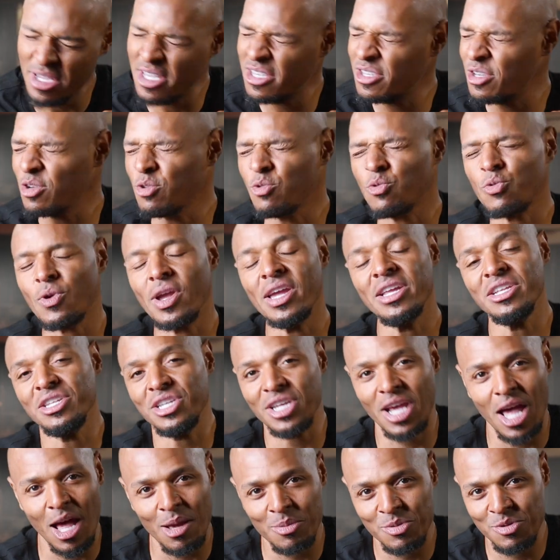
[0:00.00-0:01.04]
Does a great
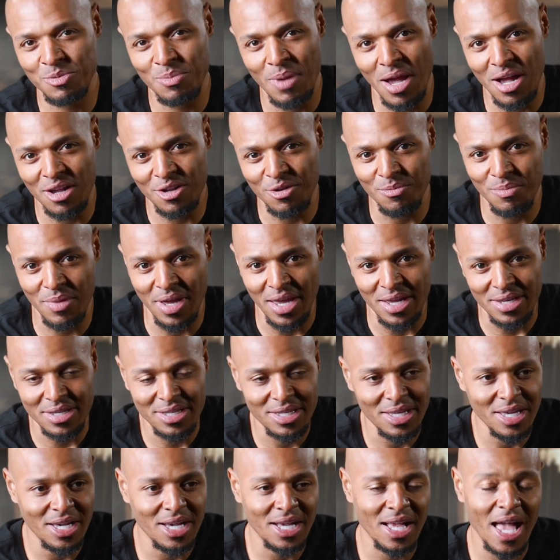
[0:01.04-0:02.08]
job as Malcolm
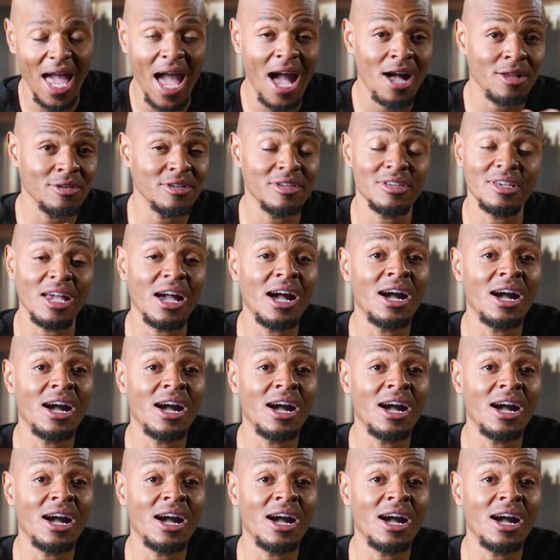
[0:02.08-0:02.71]
X. Uh, Aldis